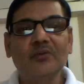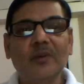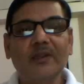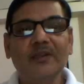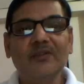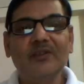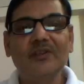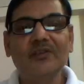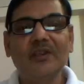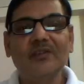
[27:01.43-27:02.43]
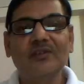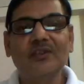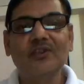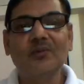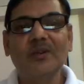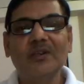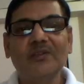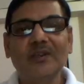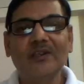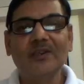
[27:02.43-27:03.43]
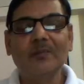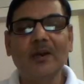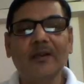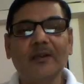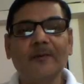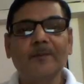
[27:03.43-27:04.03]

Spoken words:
why this distance is 20 centimargan.